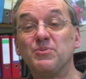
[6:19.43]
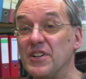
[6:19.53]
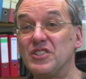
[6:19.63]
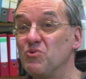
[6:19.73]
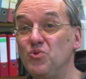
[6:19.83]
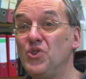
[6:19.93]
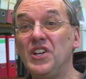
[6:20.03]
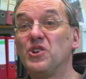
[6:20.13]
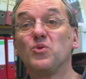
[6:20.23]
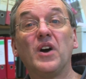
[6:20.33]
But it's a
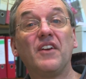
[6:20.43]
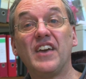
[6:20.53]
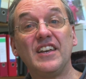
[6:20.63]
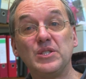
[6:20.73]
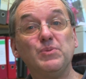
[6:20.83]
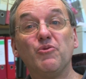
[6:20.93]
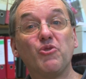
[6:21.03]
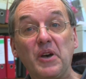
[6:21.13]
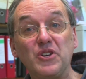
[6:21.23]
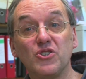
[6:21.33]
really good way of getting some
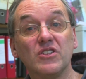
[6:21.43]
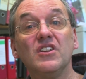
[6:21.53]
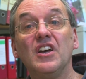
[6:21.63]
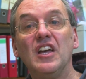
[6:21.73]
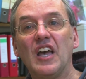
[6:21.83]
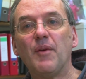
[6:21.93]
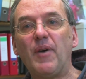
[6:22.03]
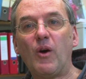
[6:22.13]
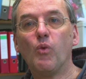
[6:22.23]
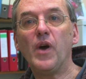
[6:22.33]
information
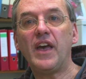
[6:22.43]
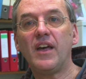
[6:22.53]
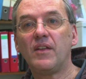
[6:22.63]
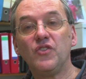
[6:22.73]
about where,